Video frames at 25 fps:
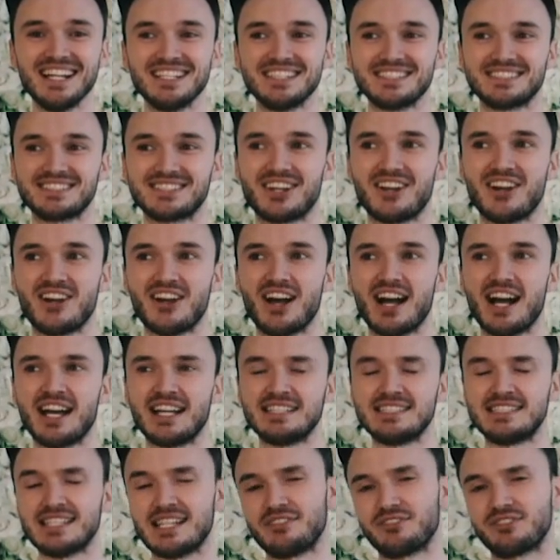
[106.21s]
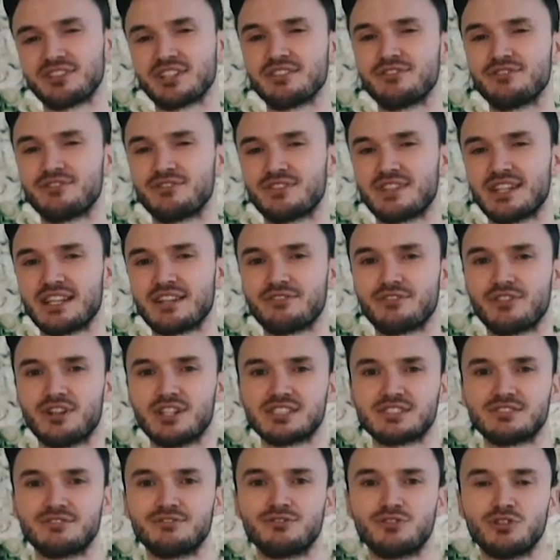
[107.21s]
So I definitely think,
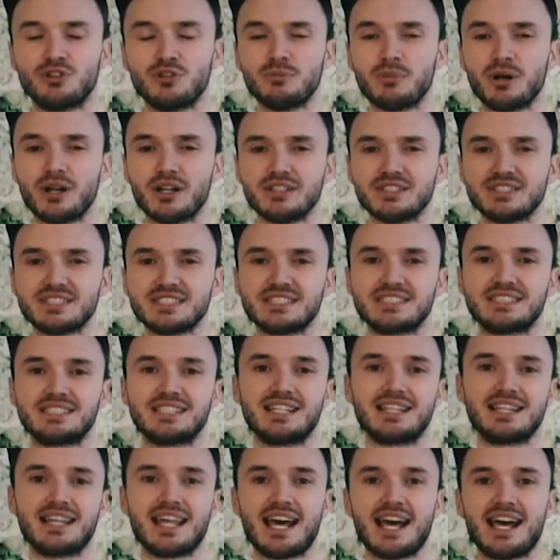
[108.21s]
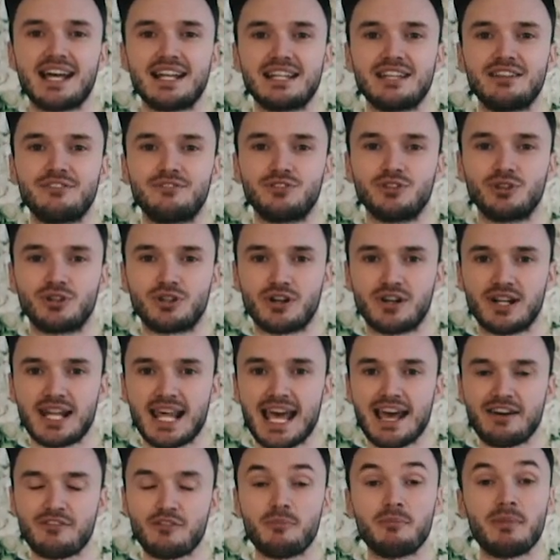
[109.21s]
first and foremost, that if you're going to
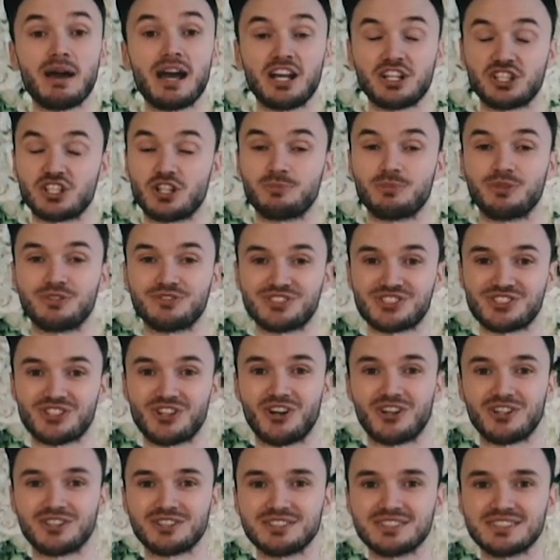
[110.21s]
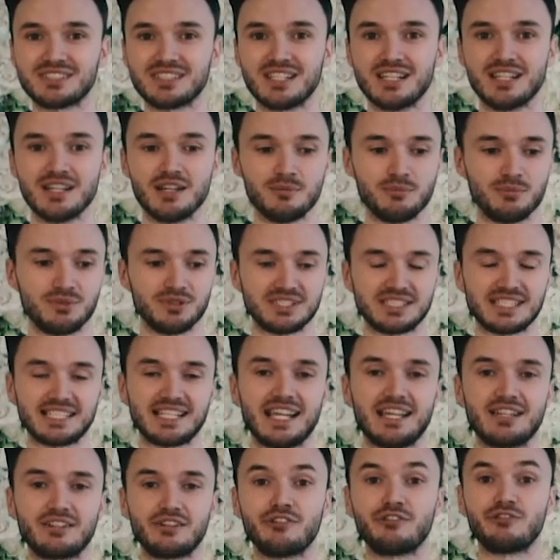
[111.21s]
have a mashup of songs put
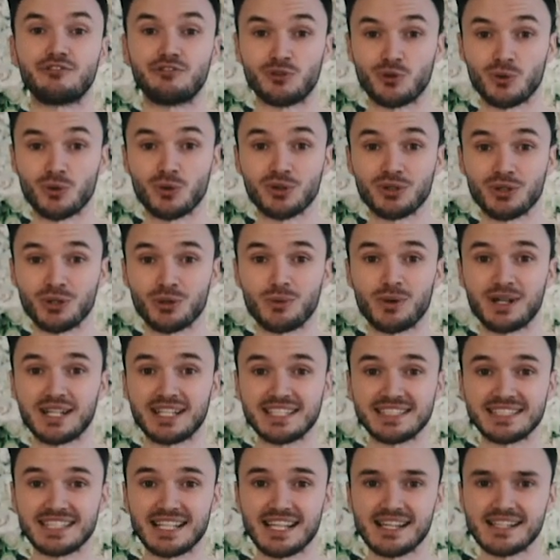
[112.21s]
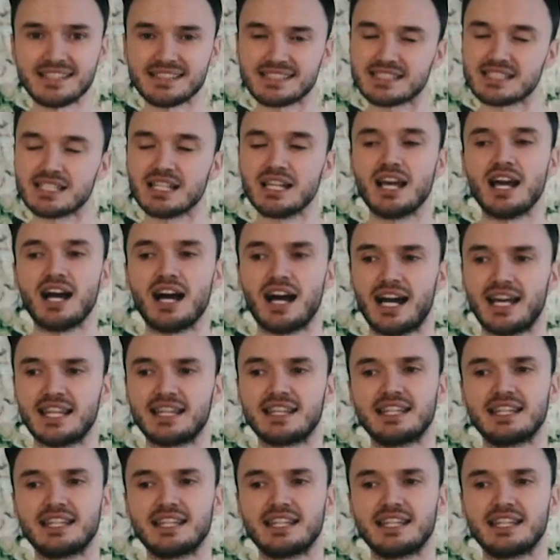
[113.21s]
together for your wedding dance, I